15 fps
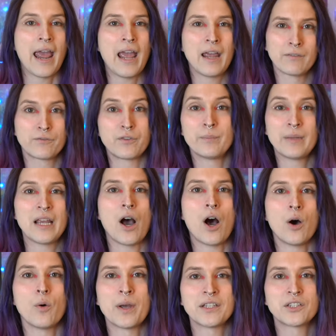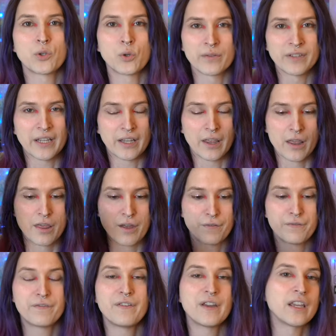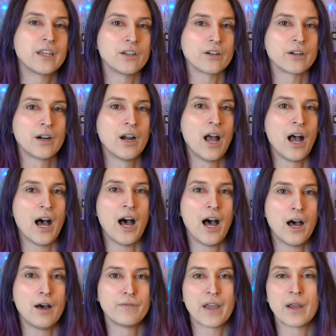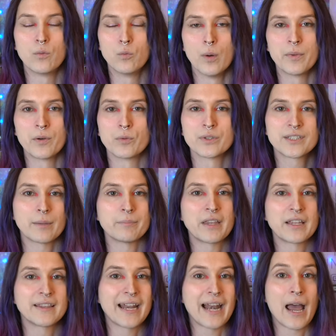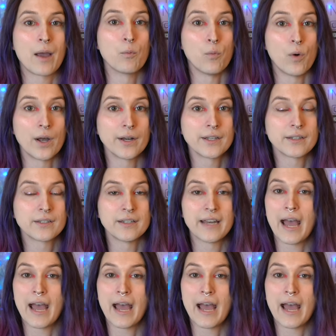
And for me, always sort of like the figure of a woman was something that I wanted.